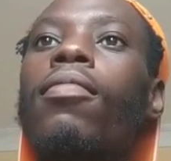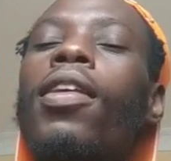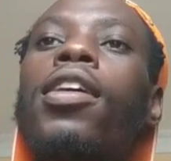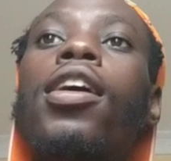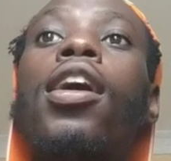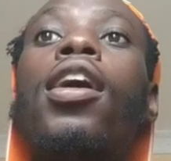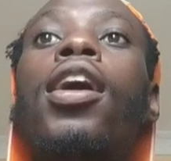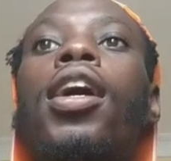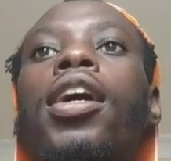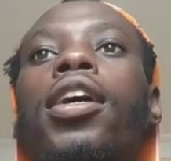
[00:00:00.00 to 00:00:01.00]
Yeah,
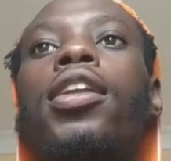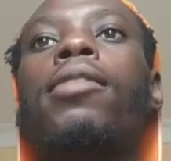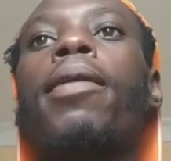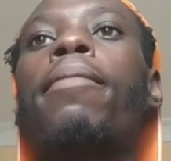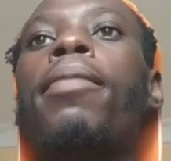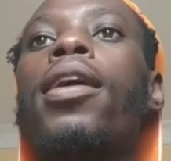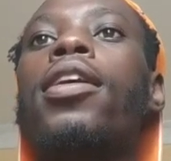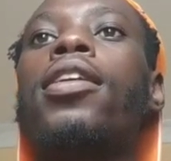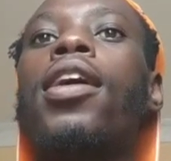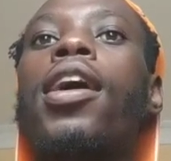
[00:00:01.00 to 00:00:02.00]
and in my
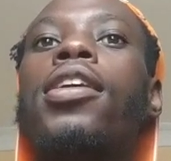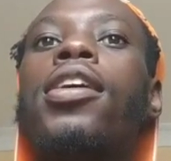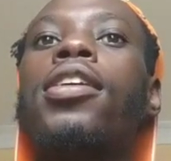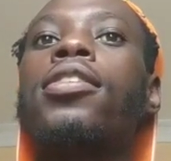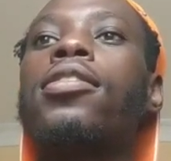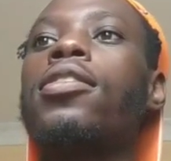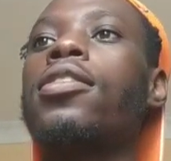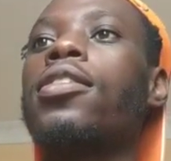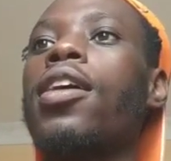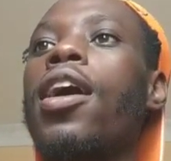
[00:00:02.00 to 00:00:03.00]
pad I
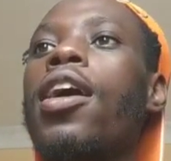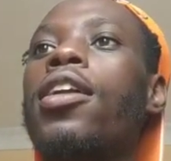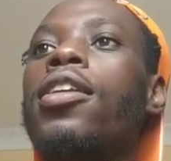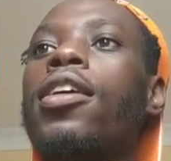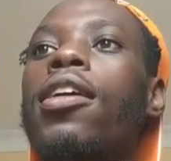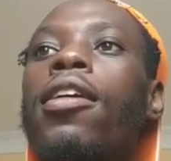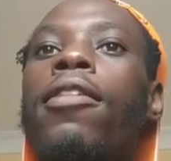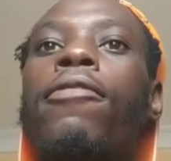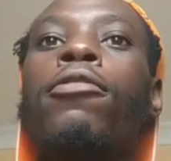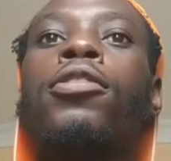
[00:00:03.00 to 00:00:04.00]
just add a
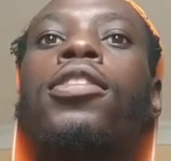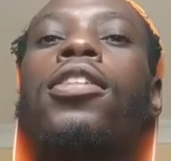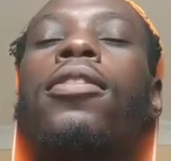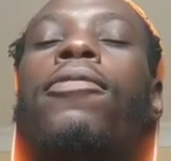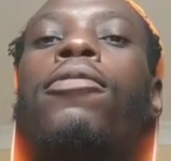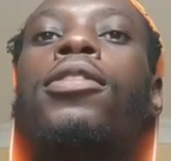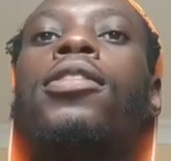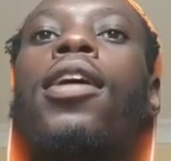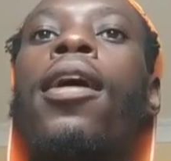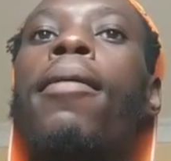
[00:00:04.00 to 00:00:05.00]
fruit
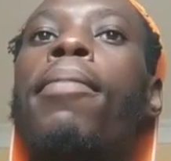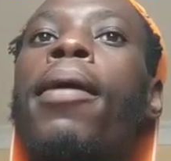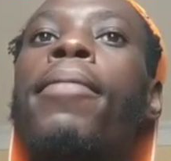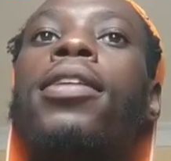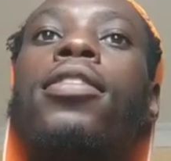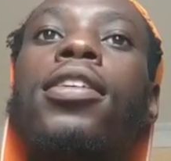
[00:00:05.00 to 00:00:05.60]
parametric